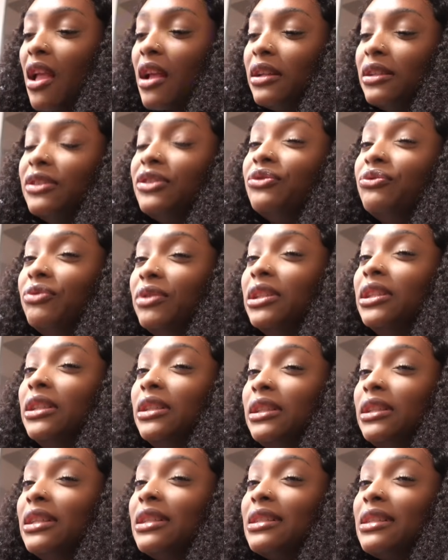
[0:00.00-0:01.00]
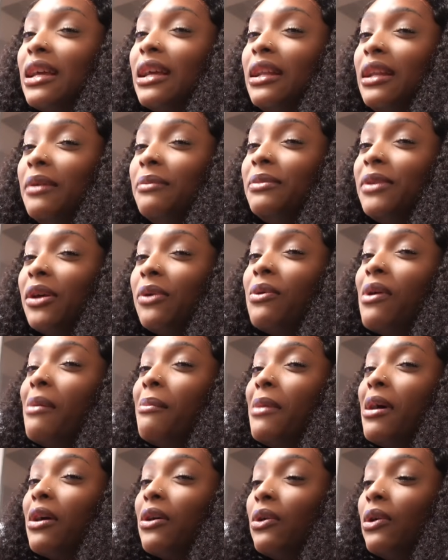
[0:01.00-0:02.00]
This really tastes like them take one
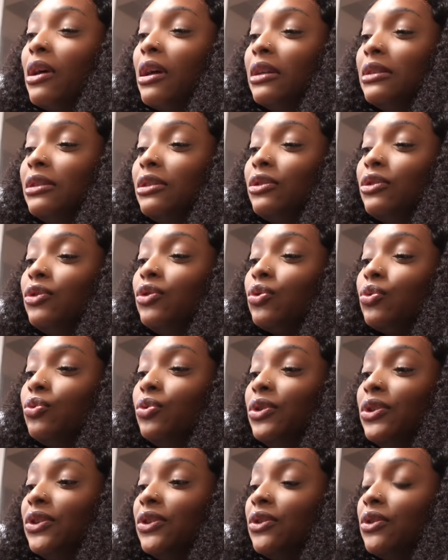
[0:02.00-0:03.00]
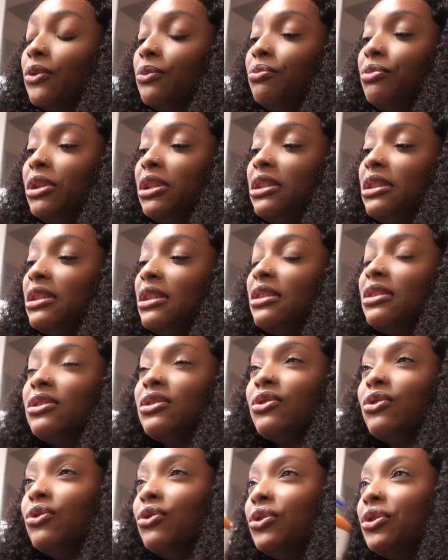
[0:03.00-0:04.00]
mango and squeeze it up. It is
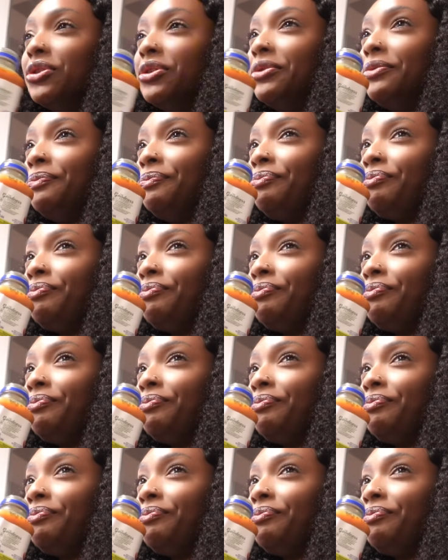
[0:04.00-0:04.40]
good.